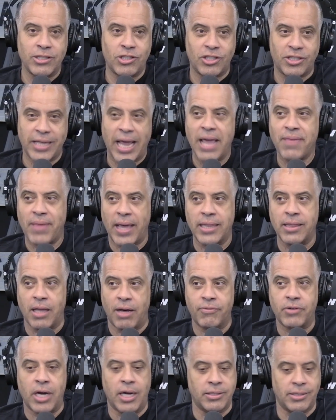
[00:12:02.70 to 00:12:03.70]
say they
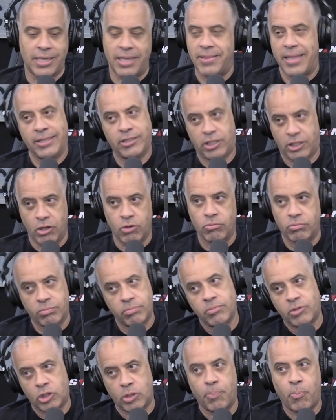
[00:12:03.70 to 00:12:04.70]
love guns and then still
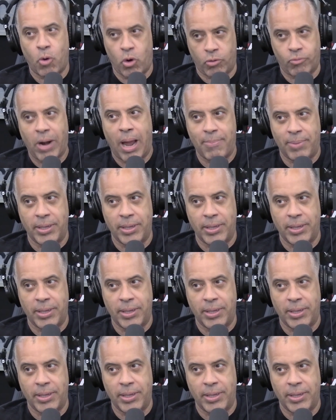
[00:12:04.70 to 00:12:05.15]
support grabbing